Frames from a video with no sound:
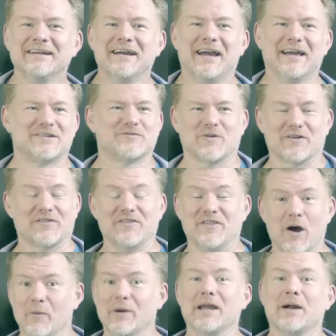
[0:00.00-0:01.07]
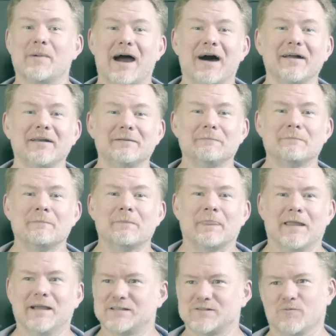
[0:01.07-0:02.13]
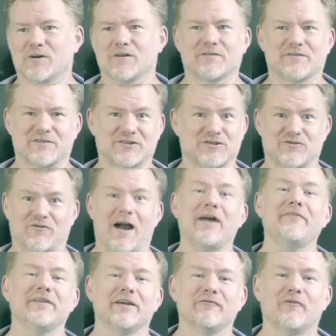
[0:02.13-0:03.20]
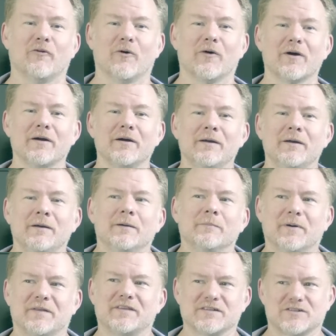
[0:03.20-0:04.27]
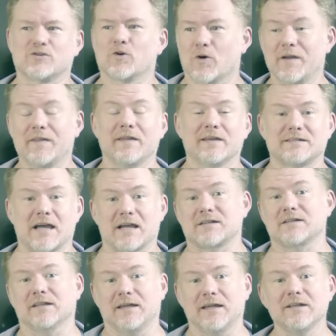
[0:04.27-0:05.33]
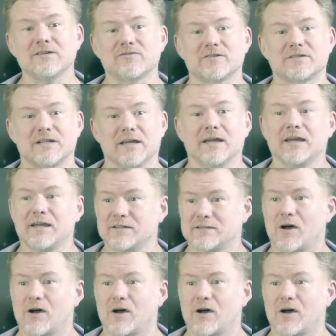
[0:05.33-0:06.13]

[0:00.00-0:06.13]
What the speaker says: It's worth knowing about. It's worth striving for. But the story that's actually interesting is